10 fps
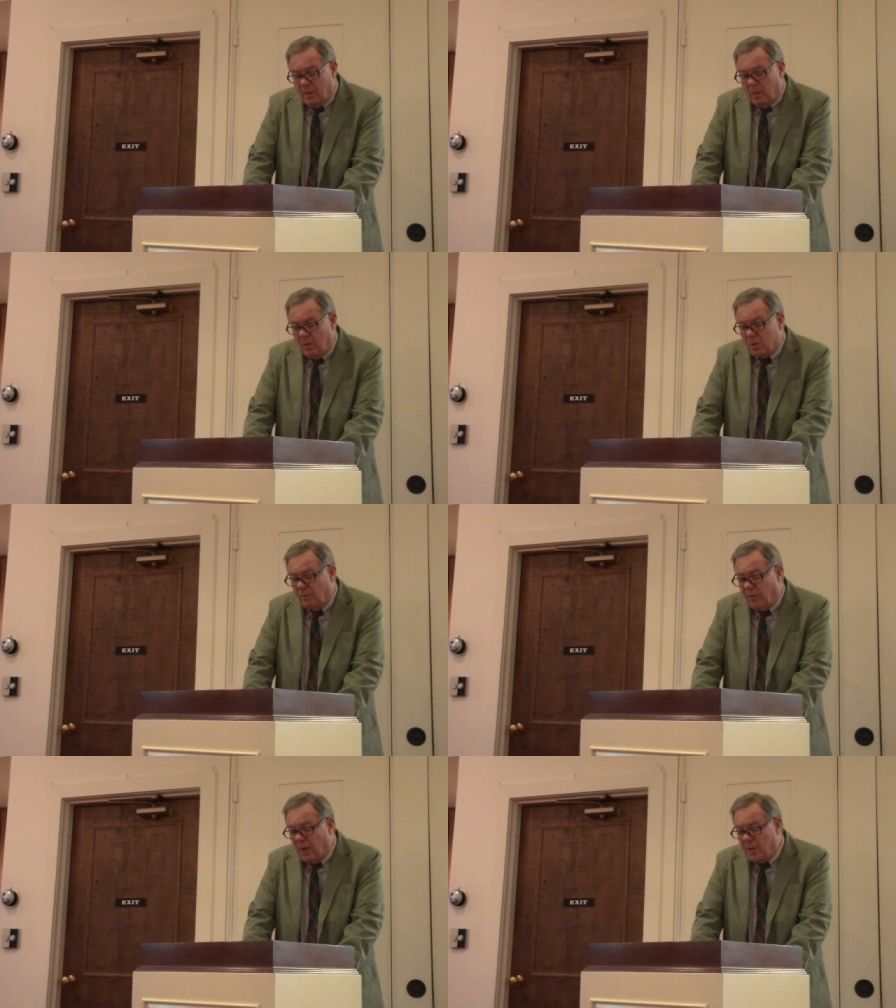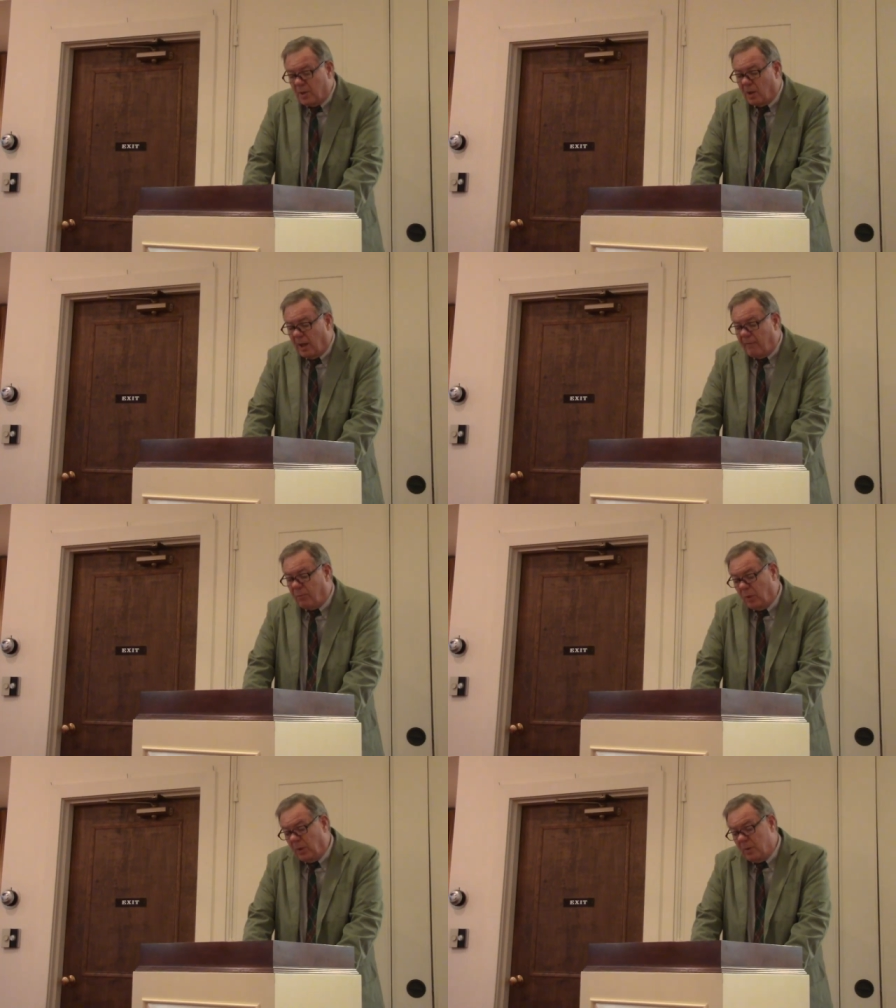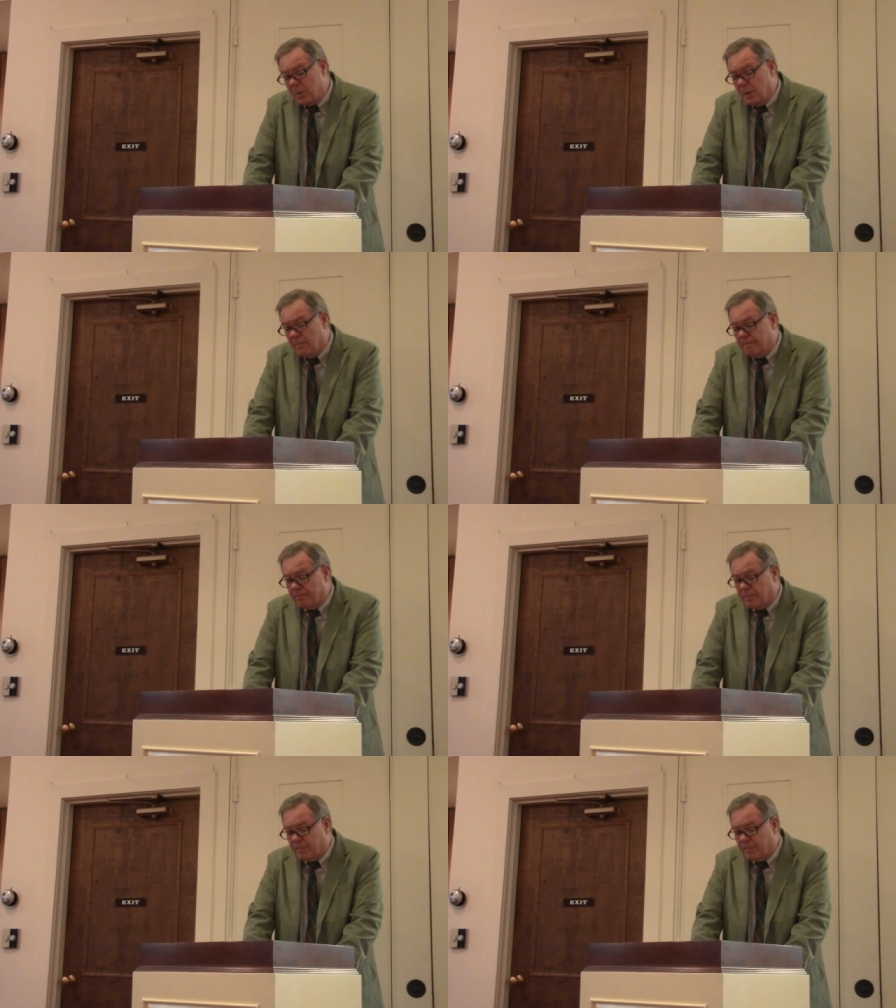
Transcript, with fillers: Those who find their life will lose it.